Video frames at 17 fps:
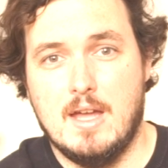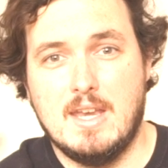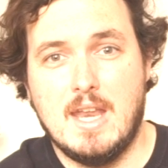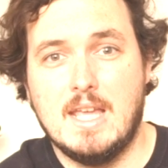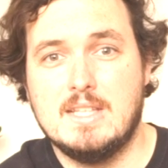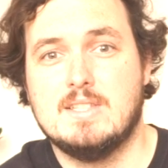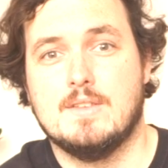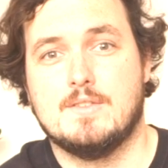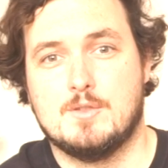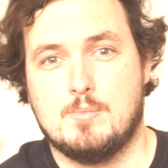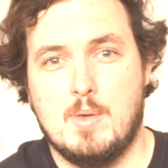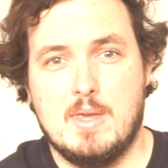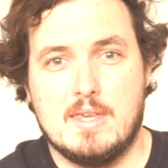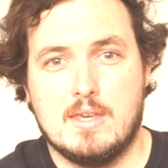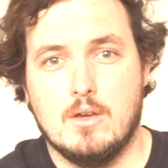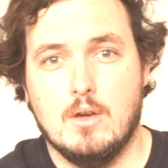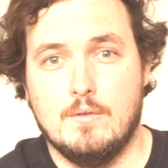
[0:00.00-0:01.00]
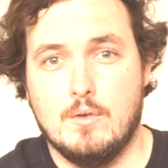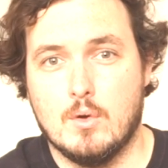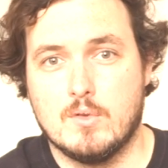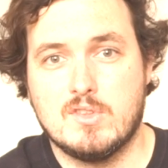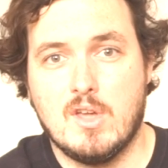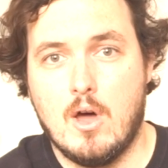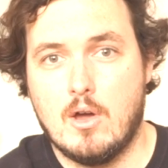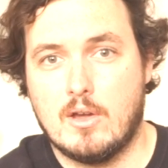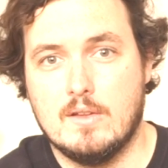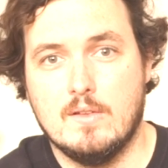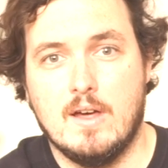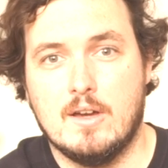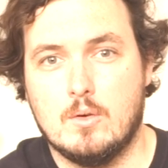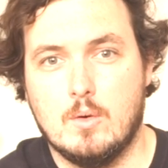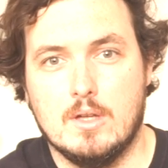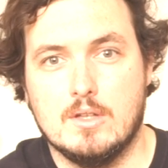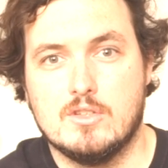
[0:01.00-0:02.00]
native speaker of your target
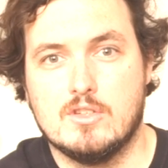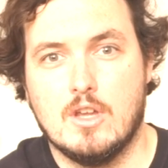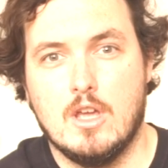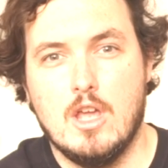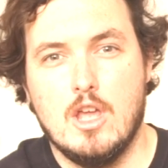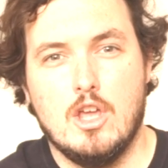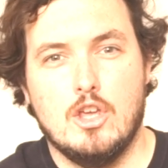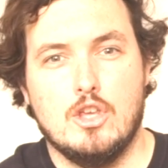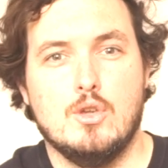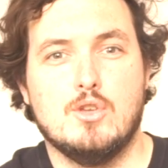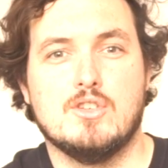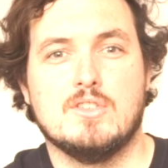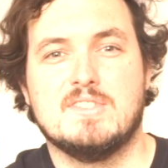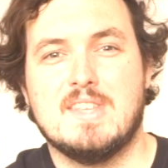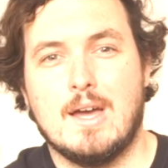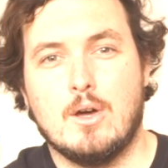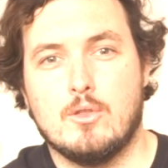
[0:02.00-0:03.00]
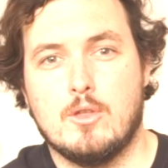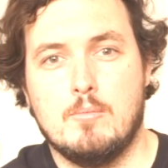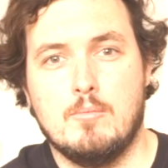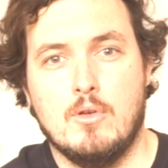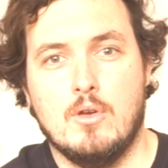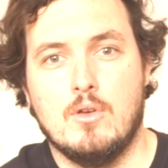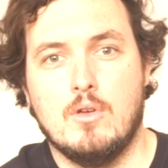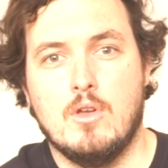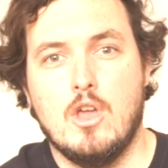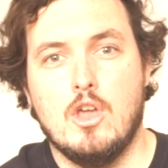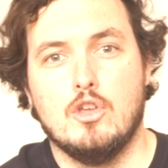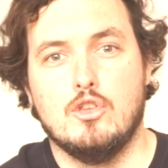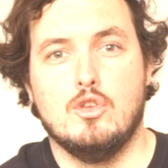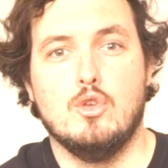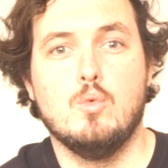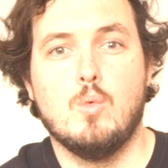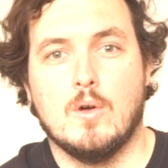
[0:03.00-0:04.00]
language, you should tell them that
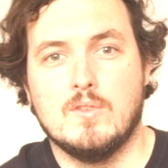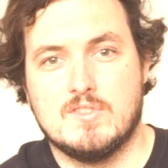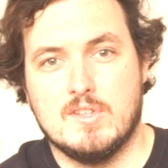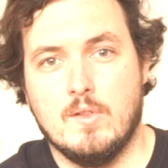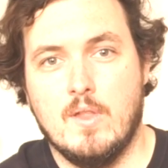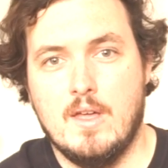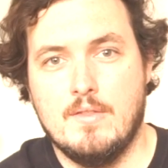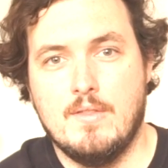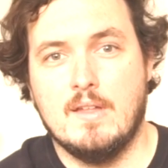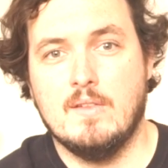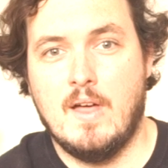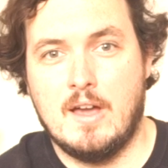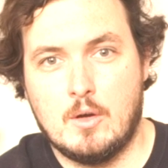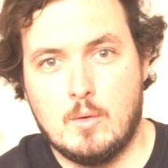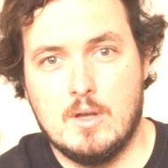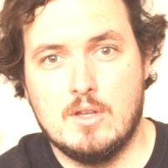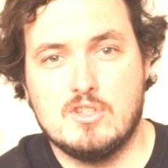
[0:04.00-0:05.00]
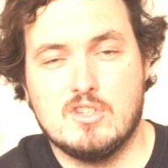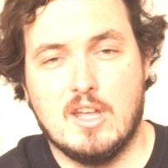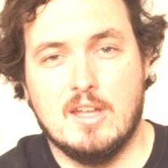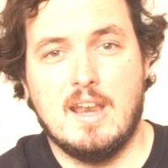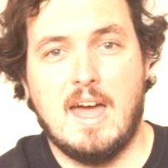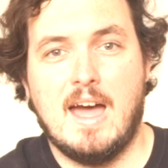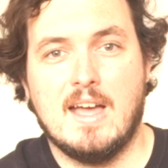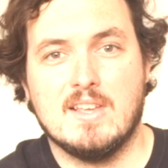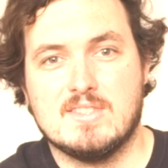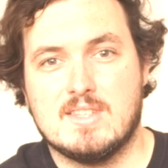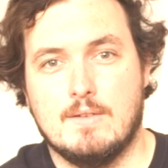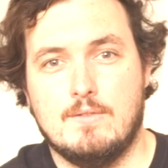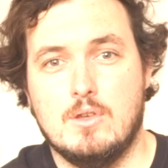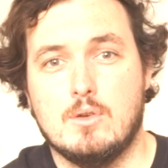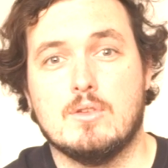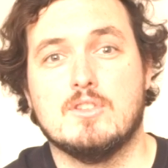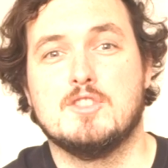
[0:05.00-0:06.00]
you want to learn their language and ask if
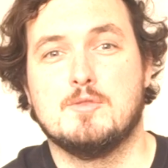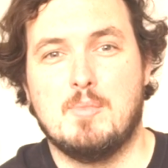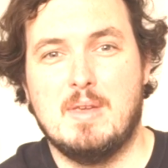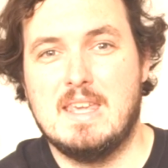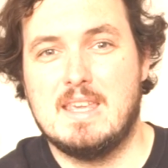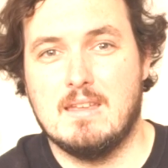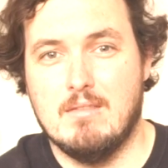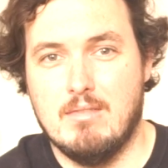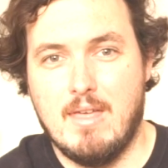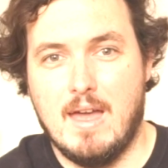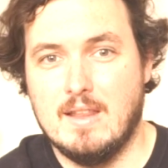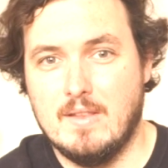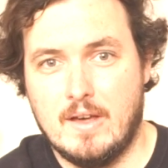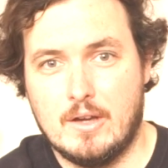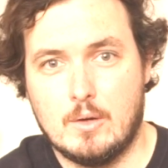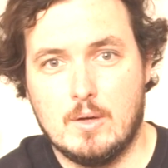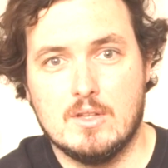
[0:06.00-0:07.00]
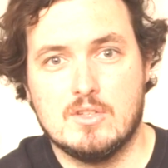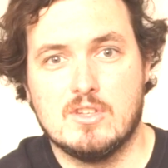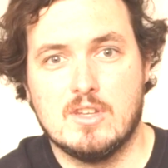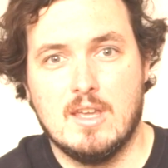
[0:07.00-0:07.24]
you could speak in their language.